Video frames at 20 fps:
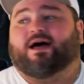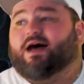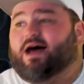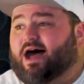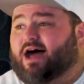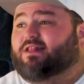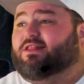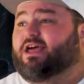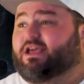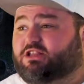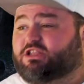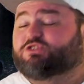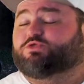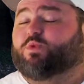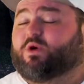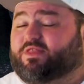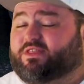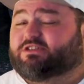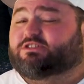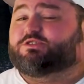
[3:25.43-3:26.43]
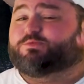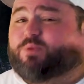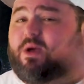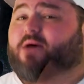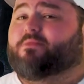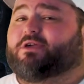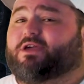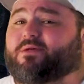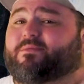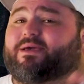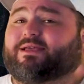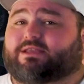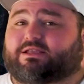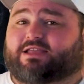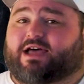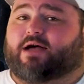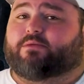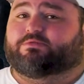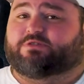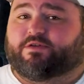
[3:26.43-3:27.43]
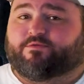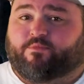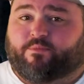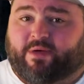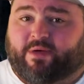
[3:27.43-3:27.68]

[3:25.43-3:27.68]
I like this one. This is probably going to make the top 7